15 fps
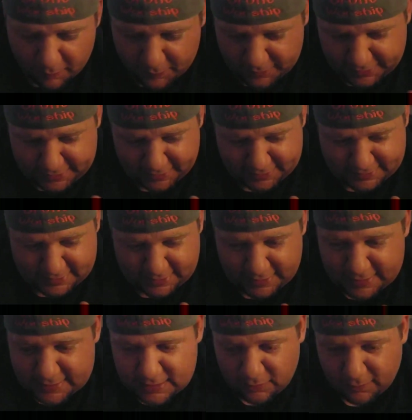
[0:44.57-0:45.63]
Because
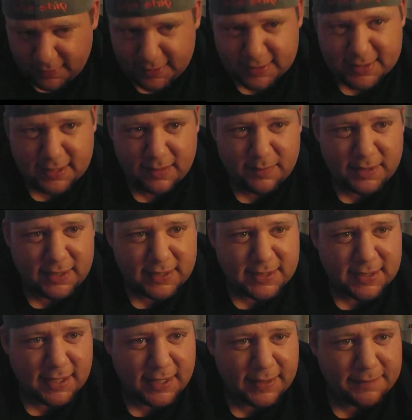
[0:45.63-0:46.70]
he's the one that sent me
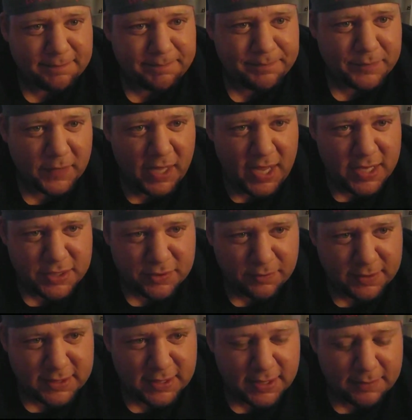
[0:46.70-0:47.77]
this thing. Andrew,
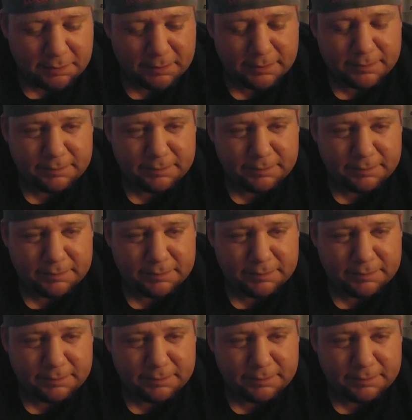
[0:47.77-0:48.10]
what's up?